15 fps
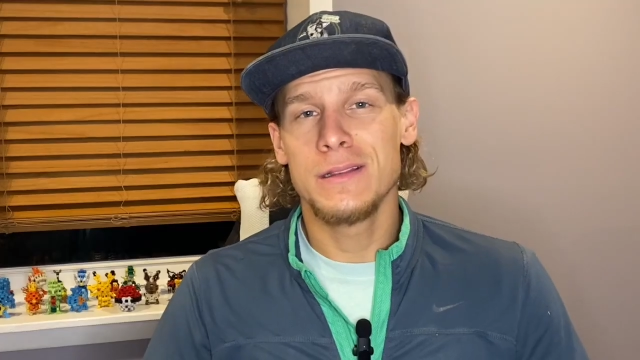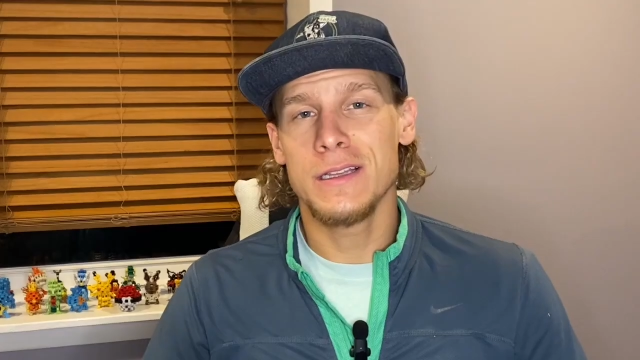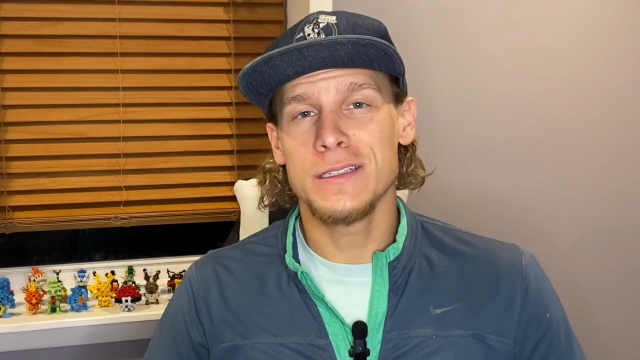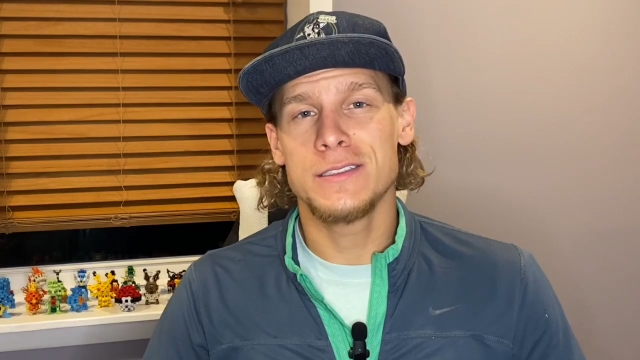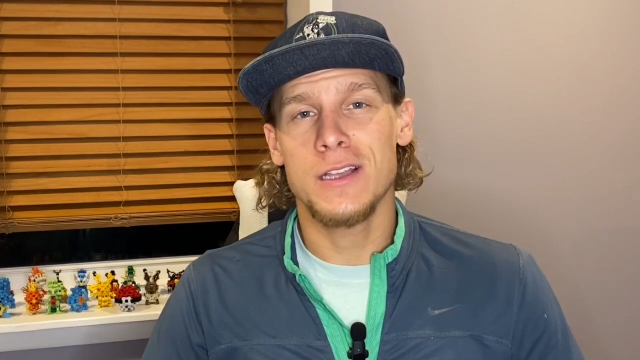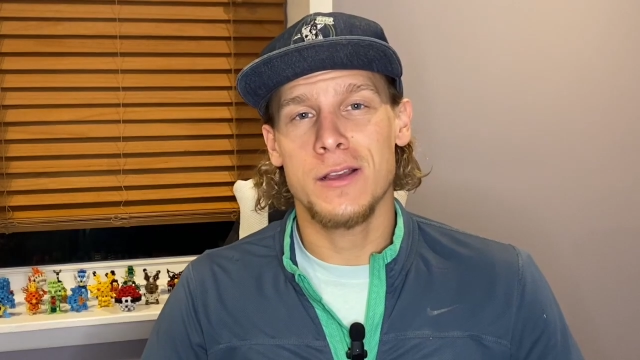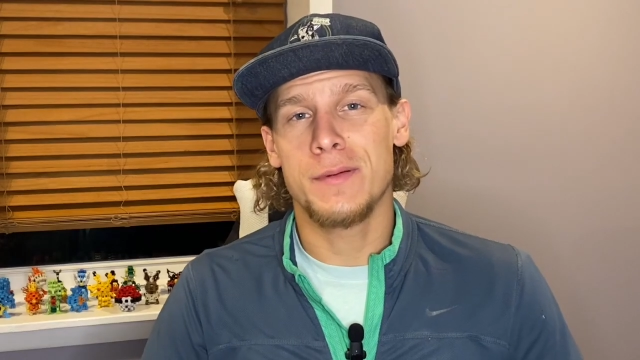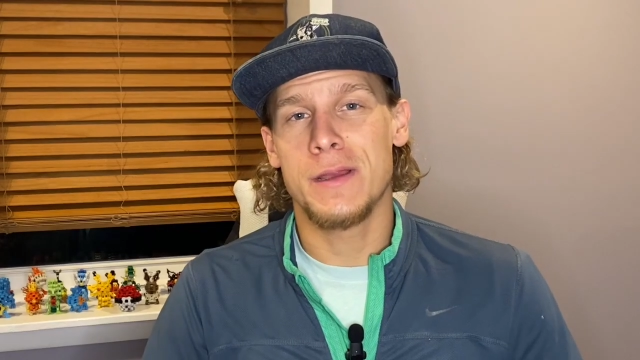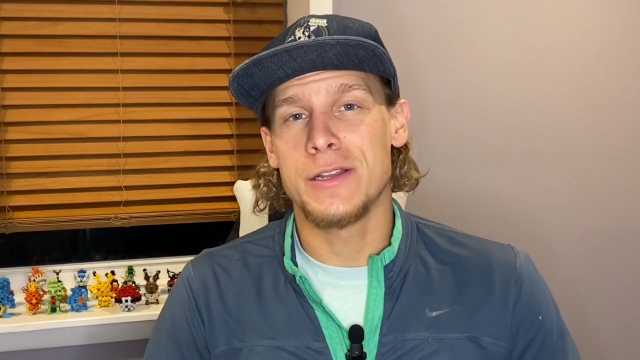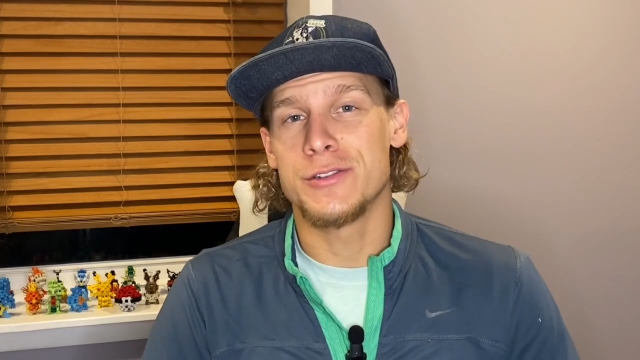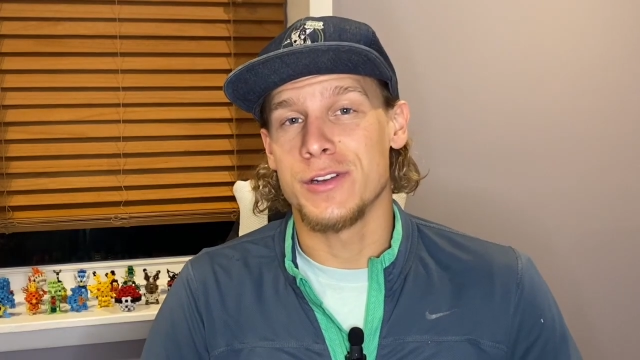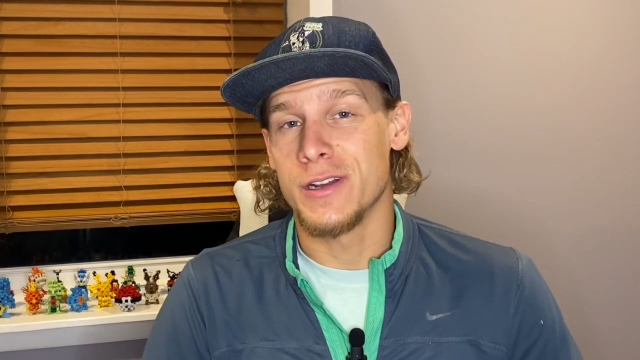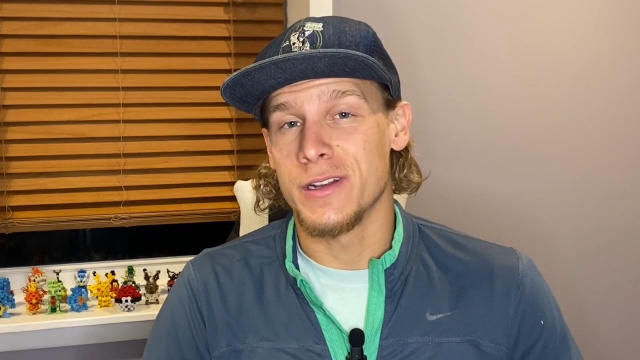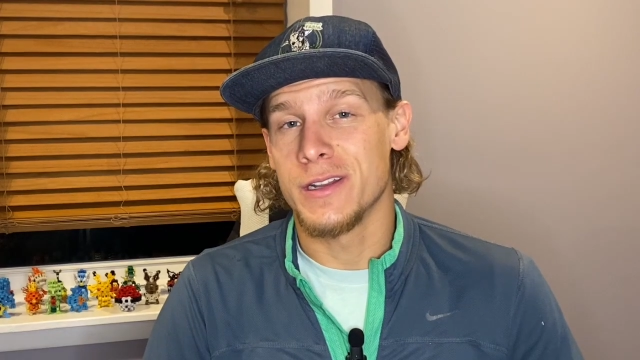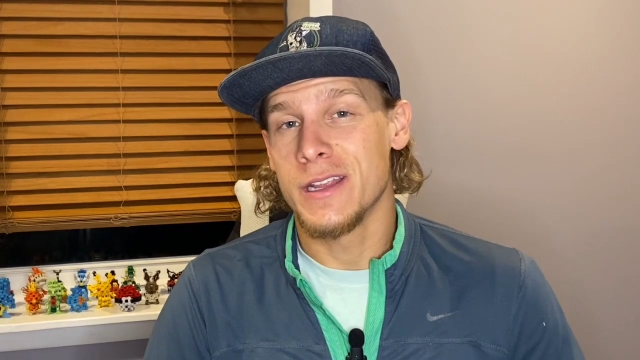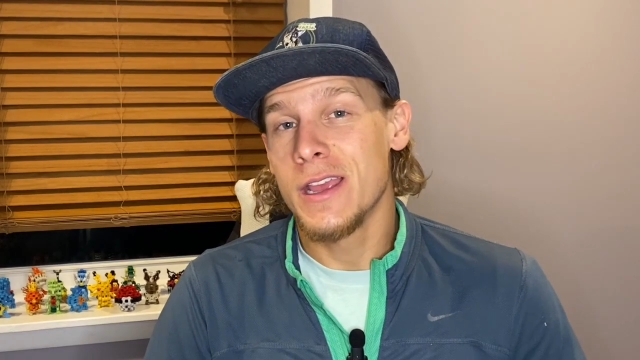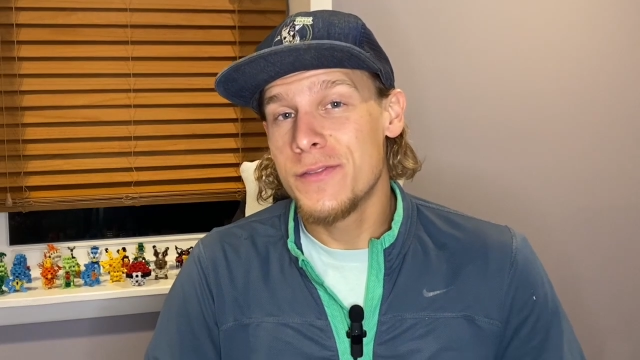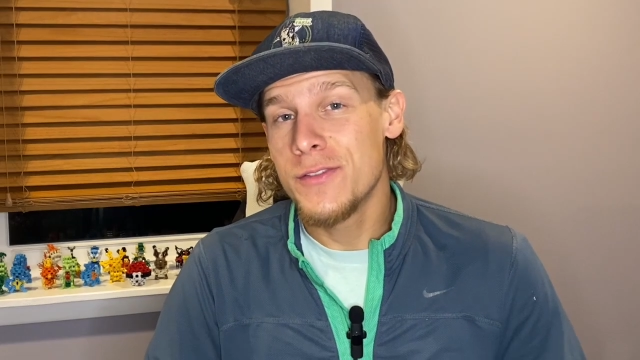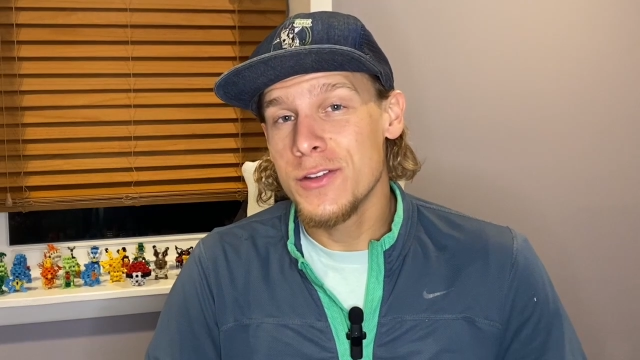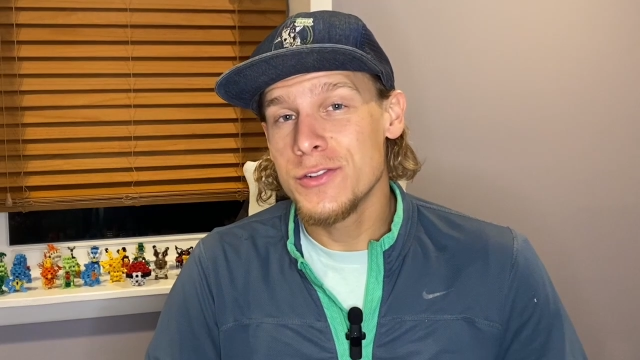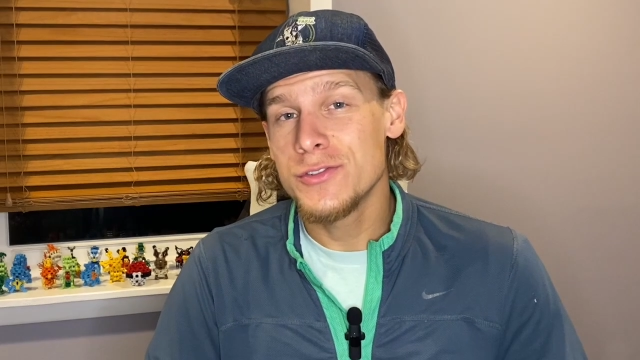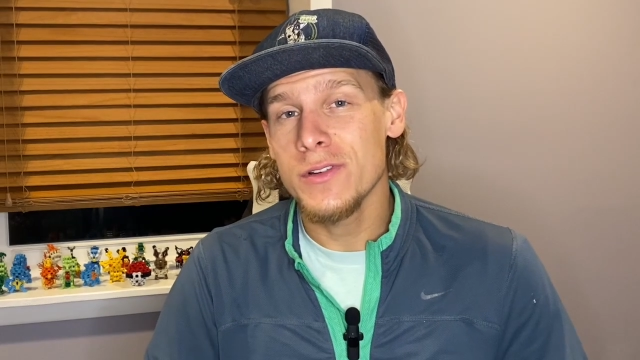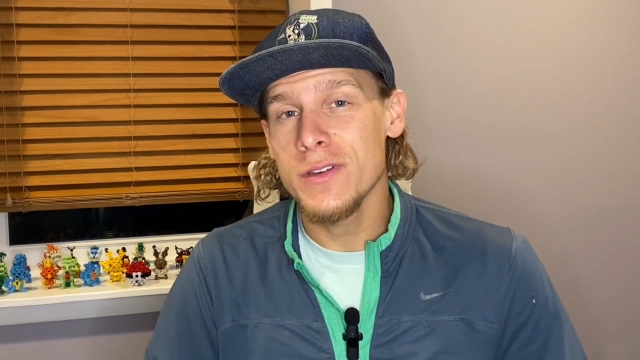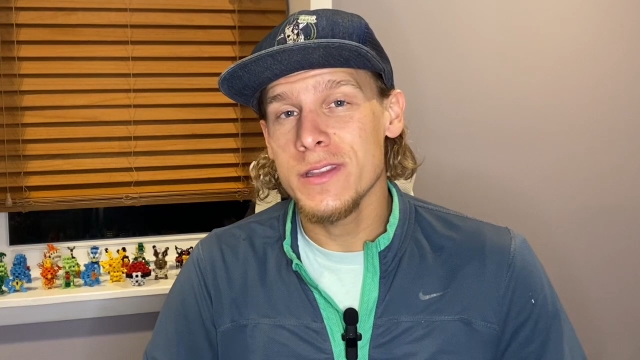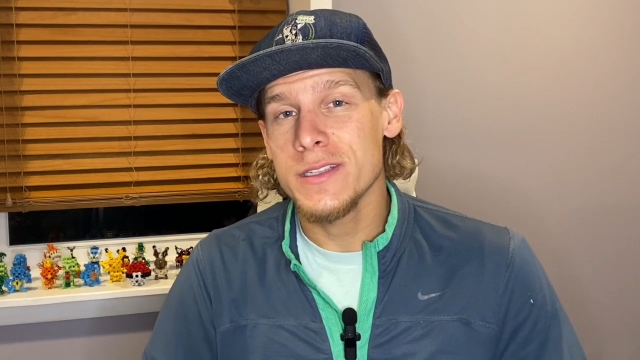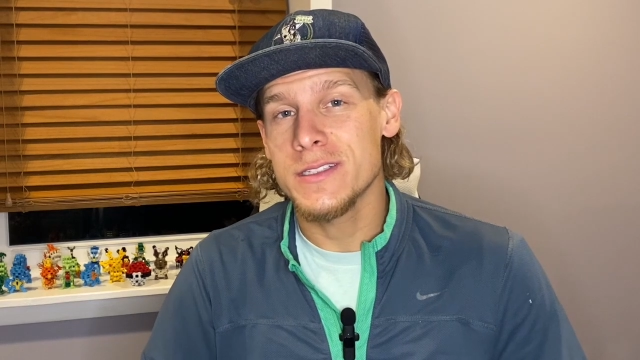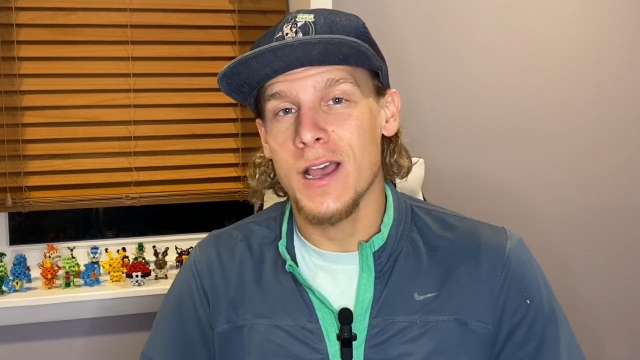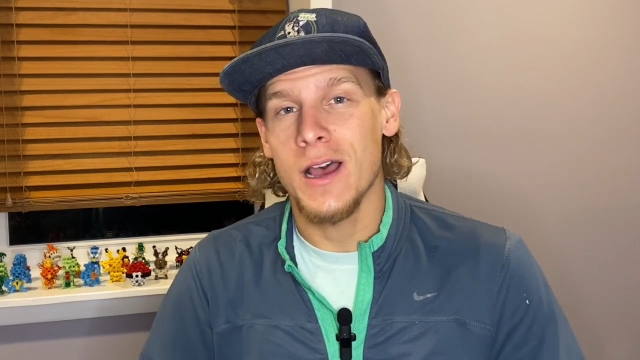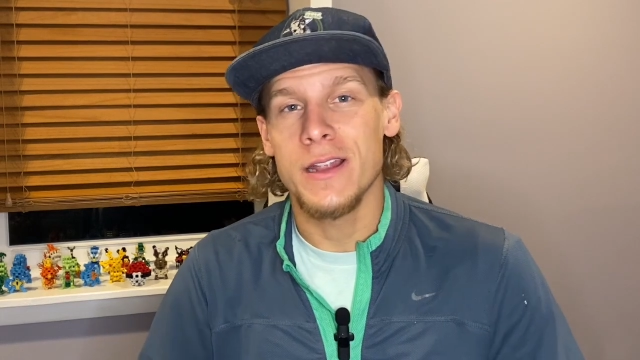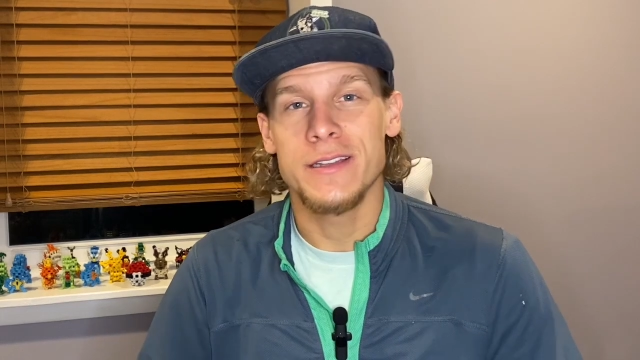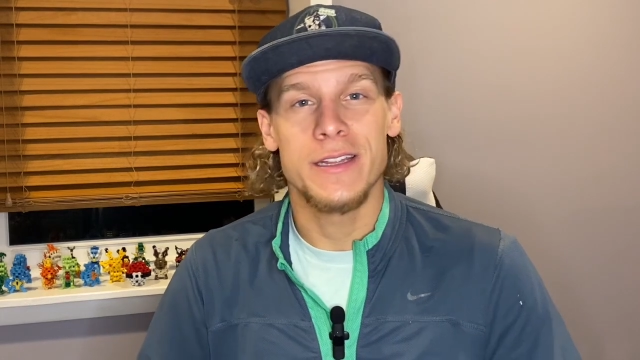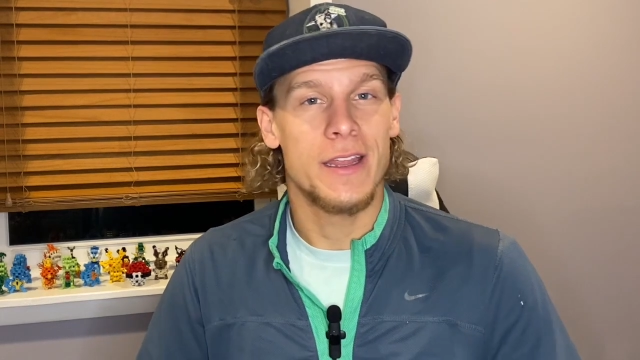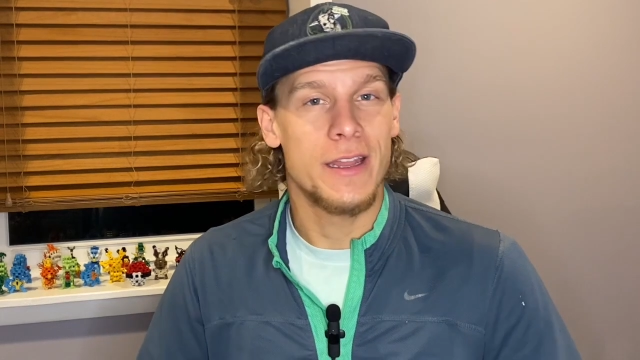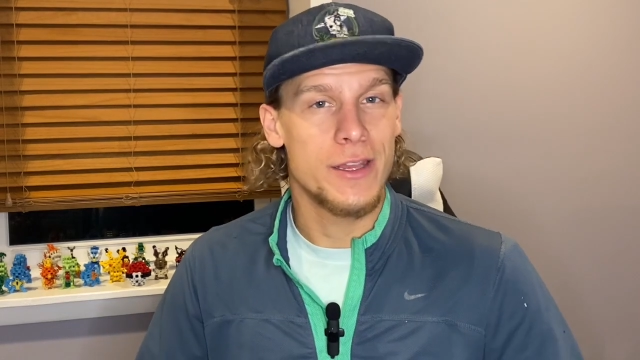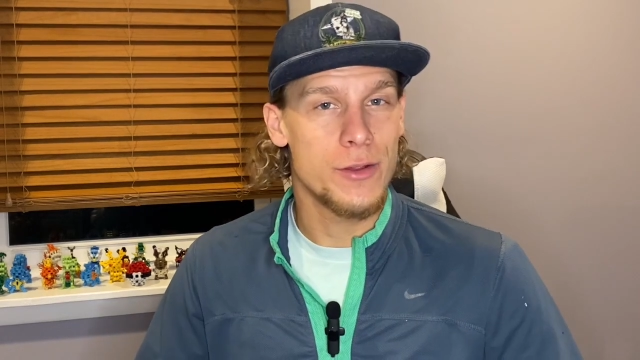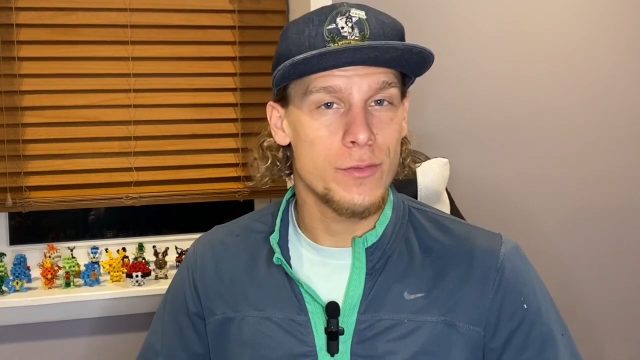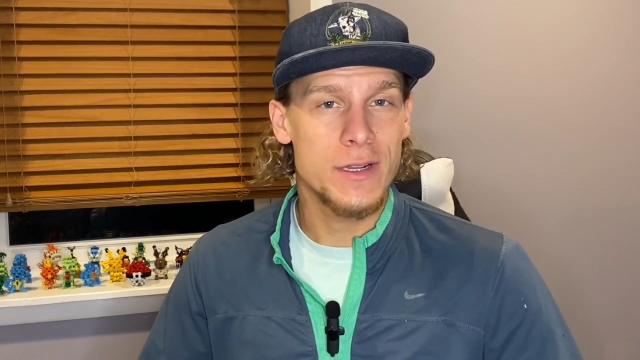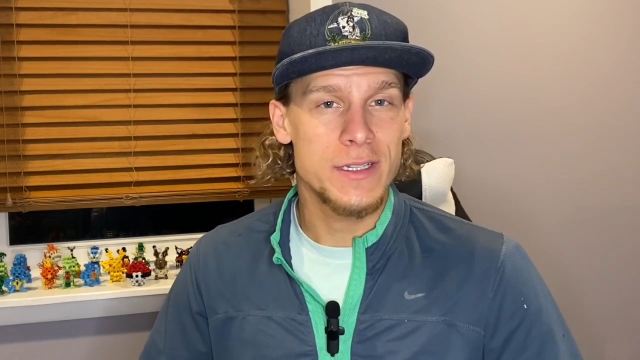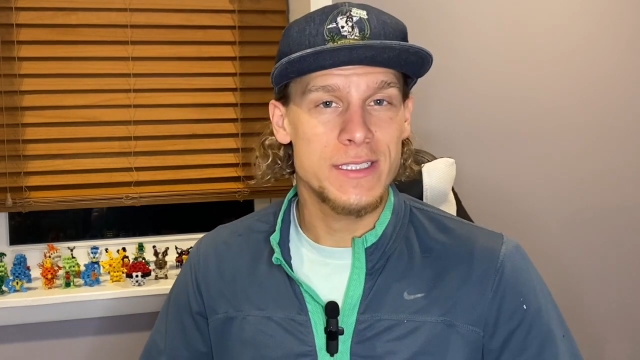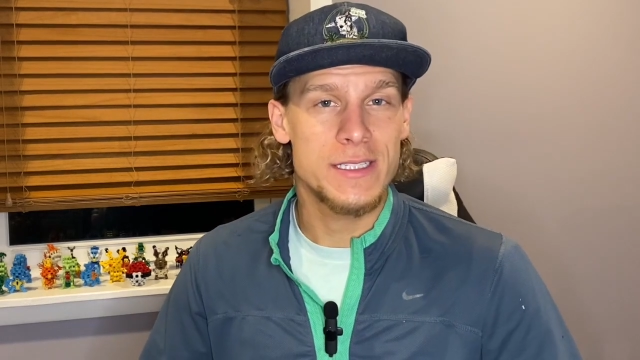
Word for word: Let's Talk Patreon. If you enjoyed this content and you want